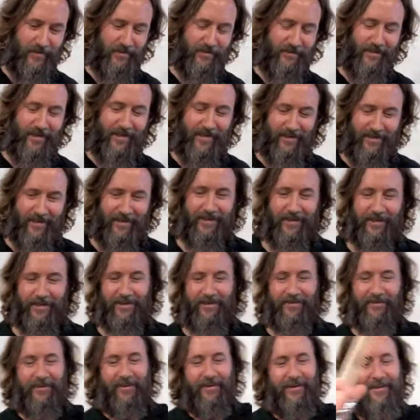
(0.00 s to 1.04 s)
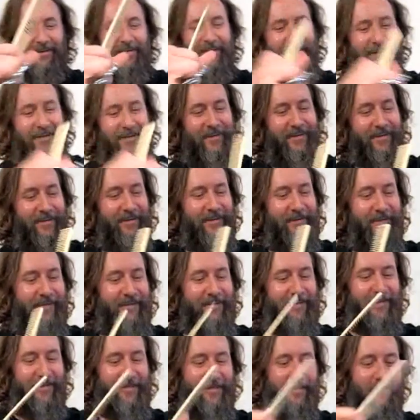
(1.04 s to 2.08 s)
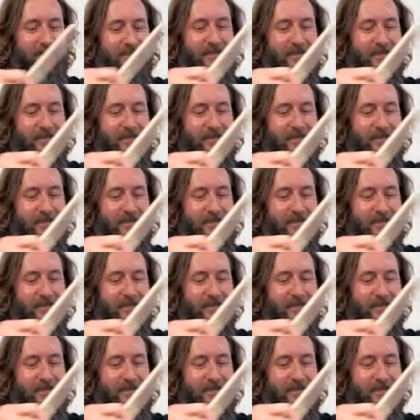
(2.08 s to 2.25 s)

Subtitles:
Patrick. Pretty much. I think so, Patrick.